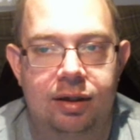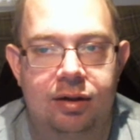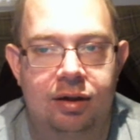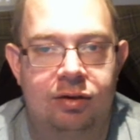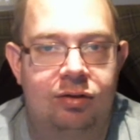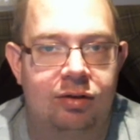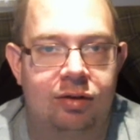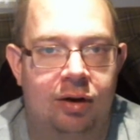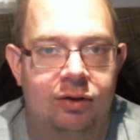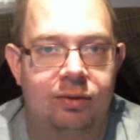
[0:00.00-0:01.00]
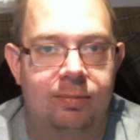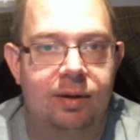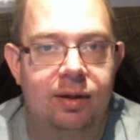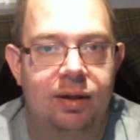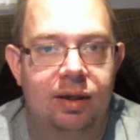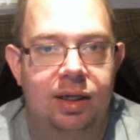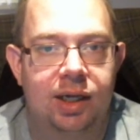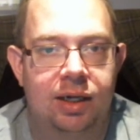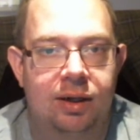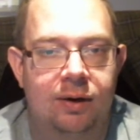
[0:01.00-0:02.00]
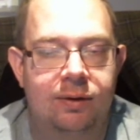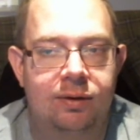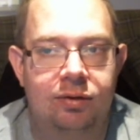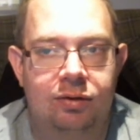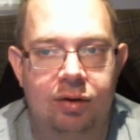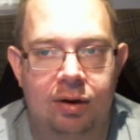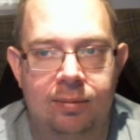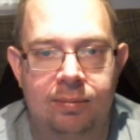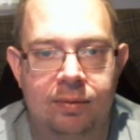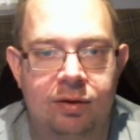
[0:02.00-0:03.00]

It's just awesome. I know to some,